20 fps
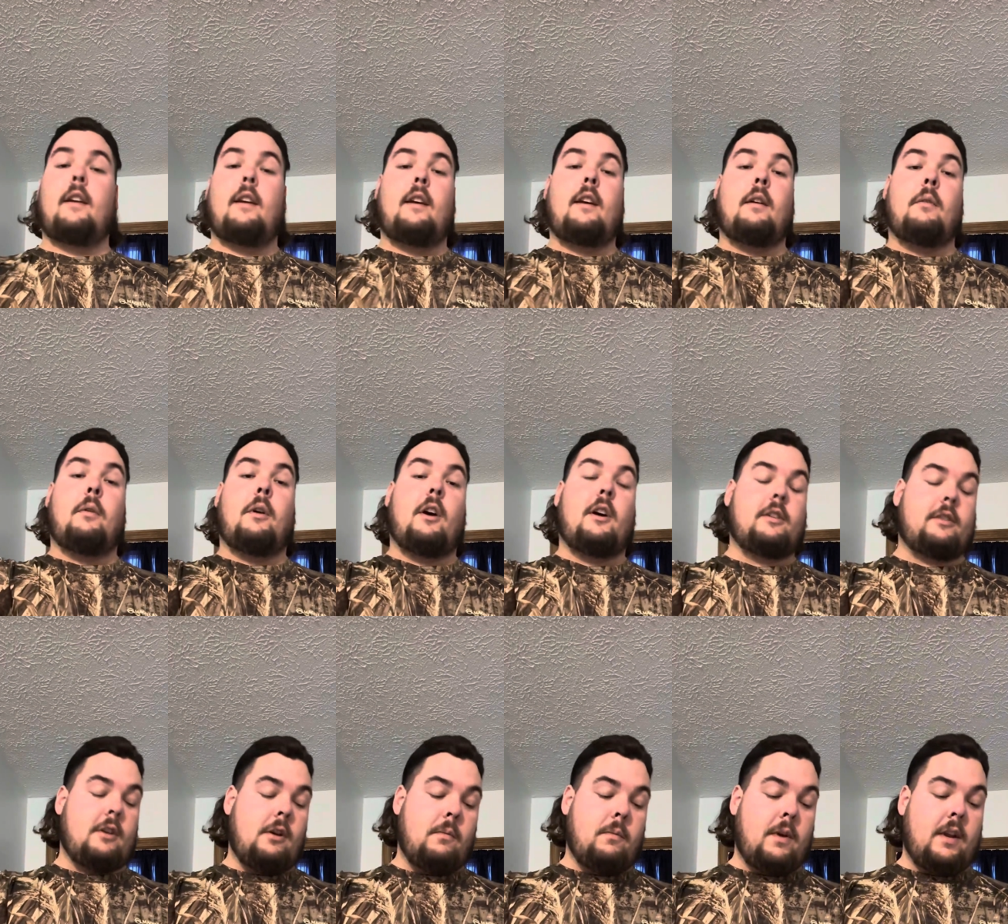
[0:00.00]
And we
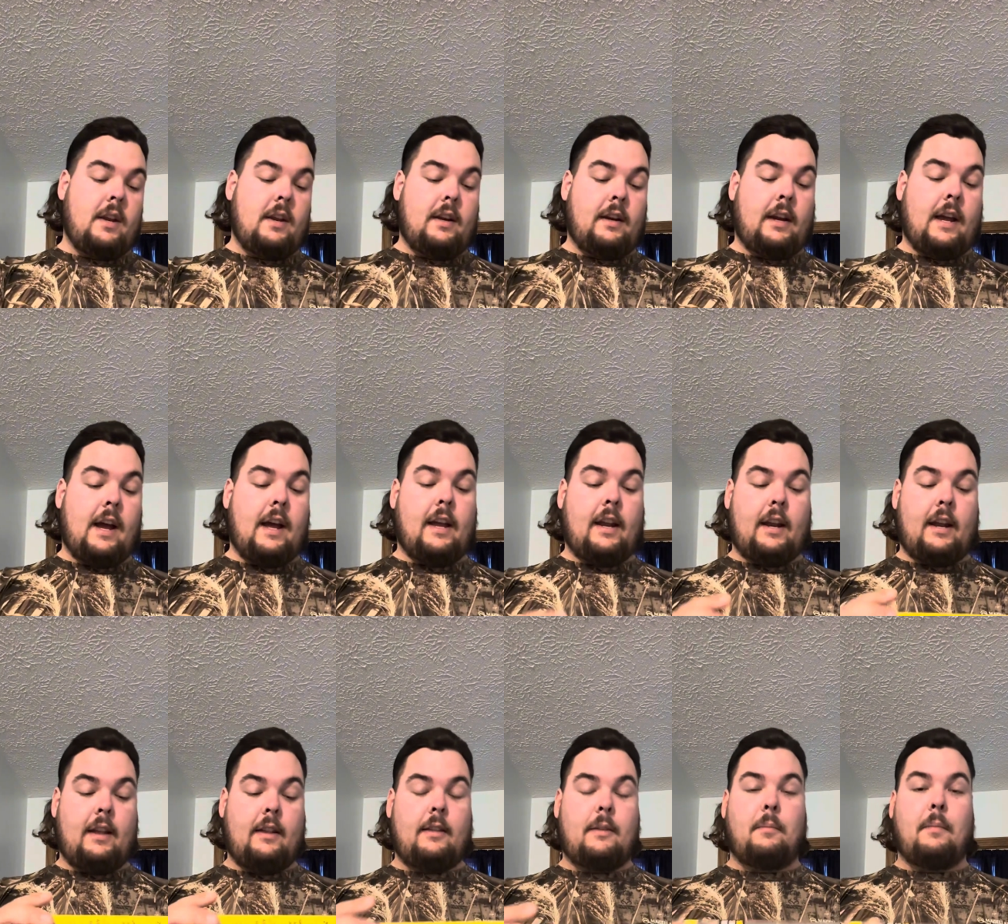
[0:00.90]
also went and got
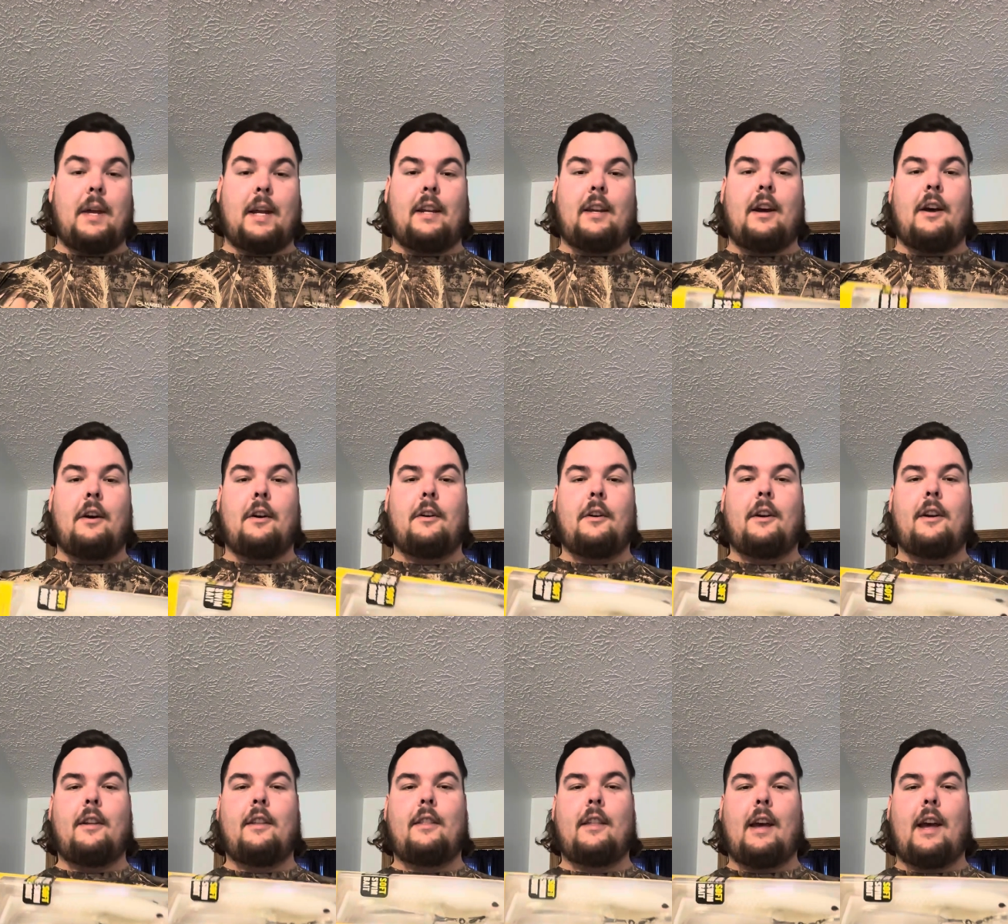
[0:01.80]
the big dog,
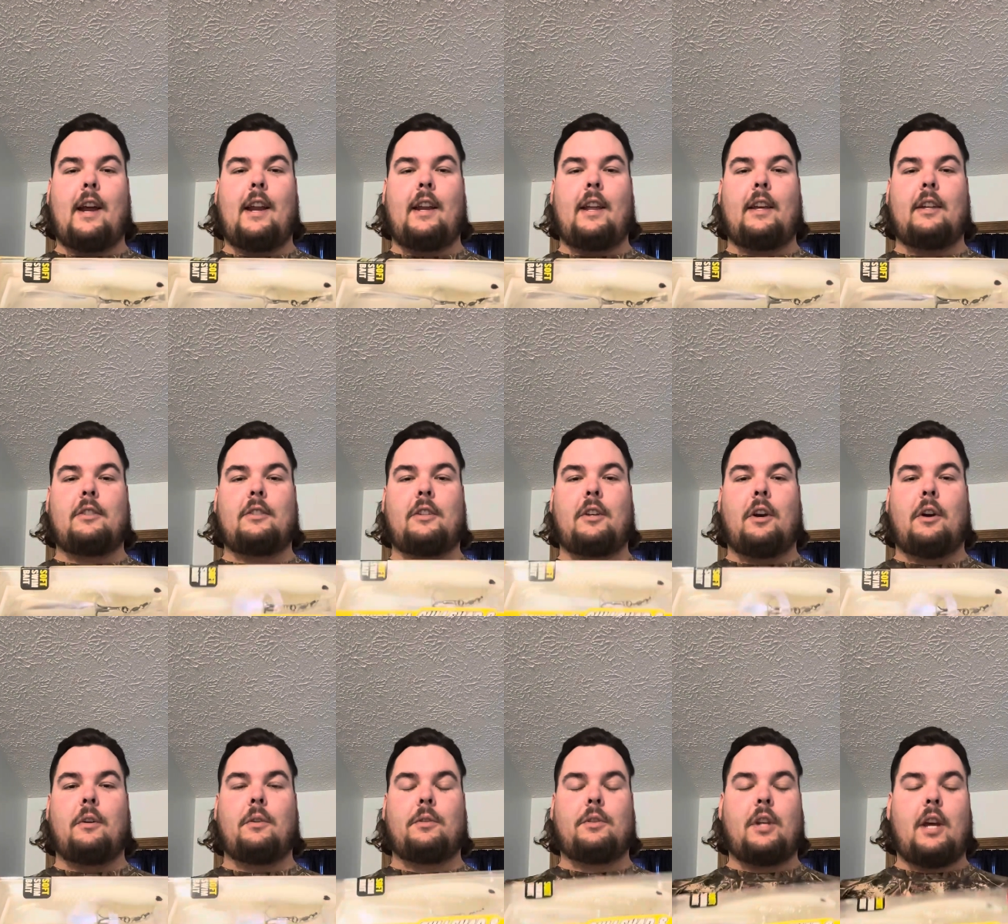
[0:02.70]
the 8 inch
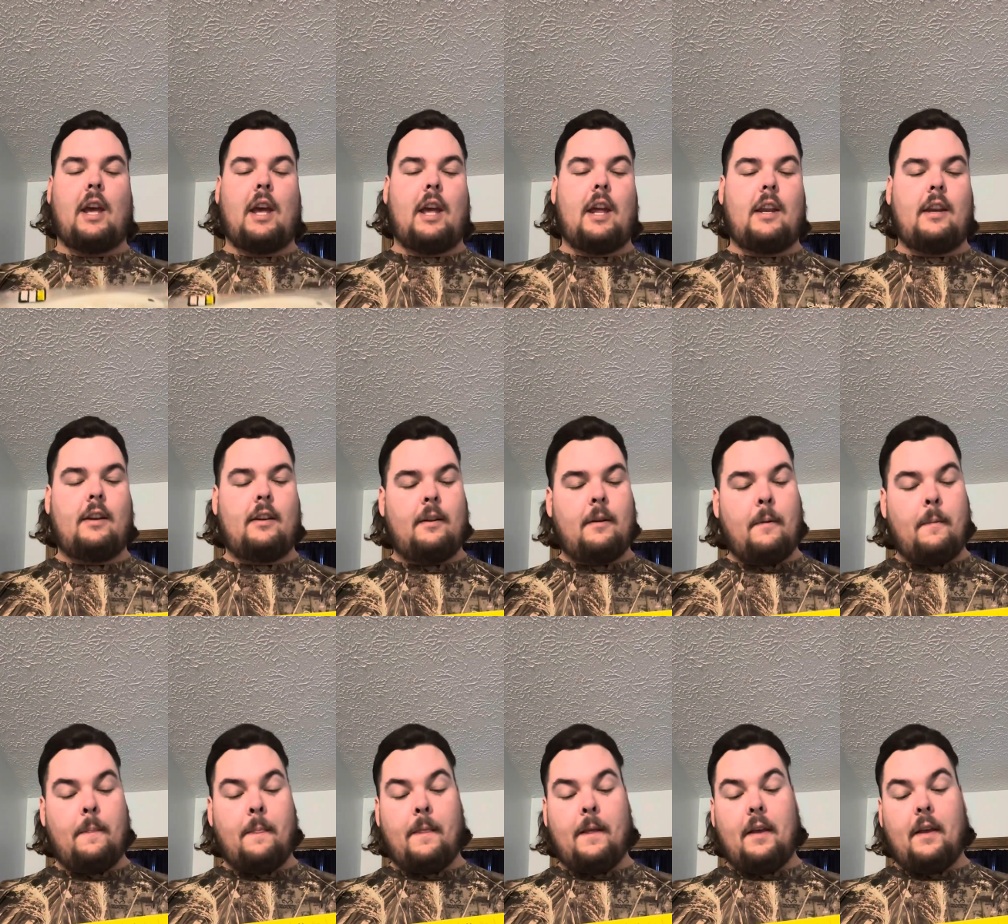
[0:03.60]
coal shad,
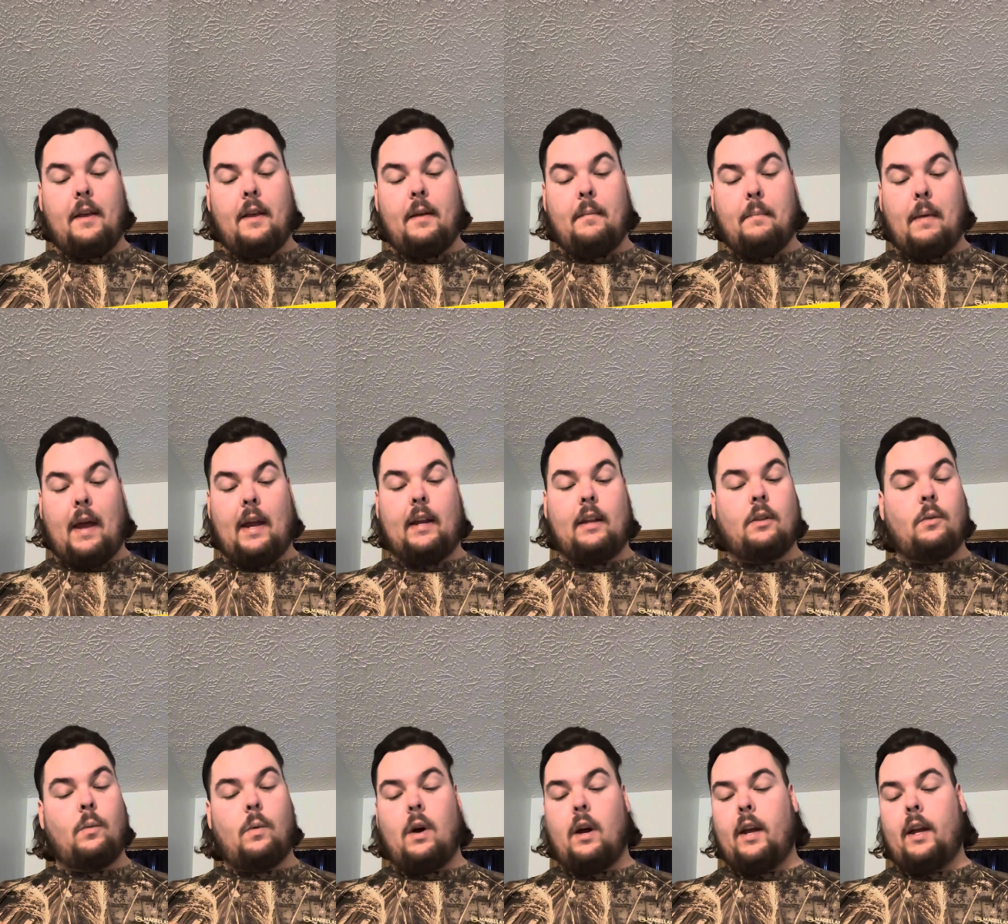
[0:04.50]
back in the
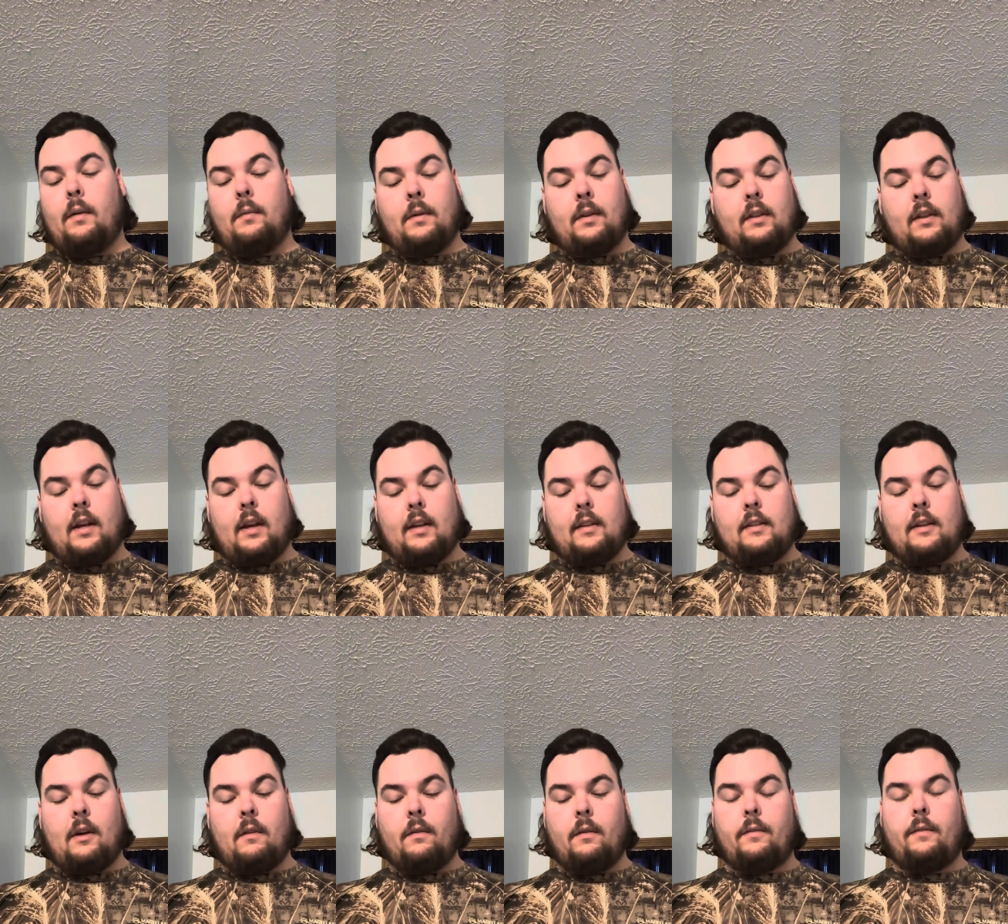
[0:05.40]
white with
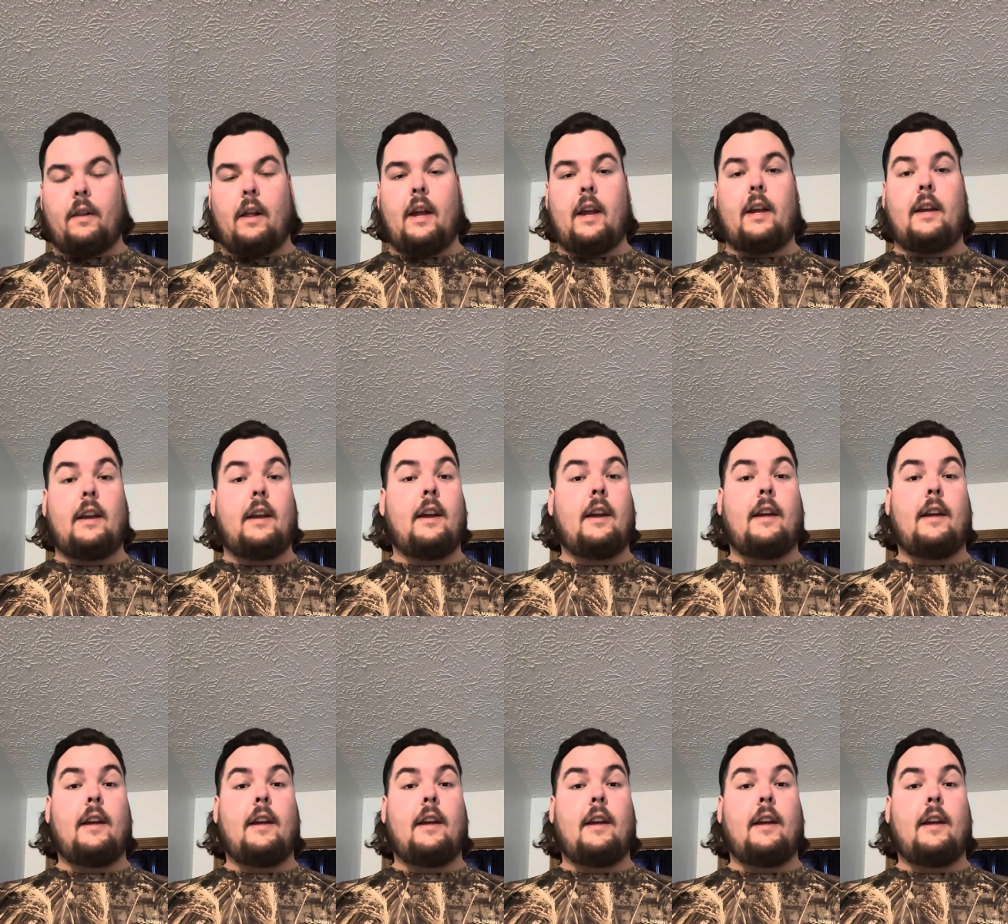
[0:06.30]
silver flake.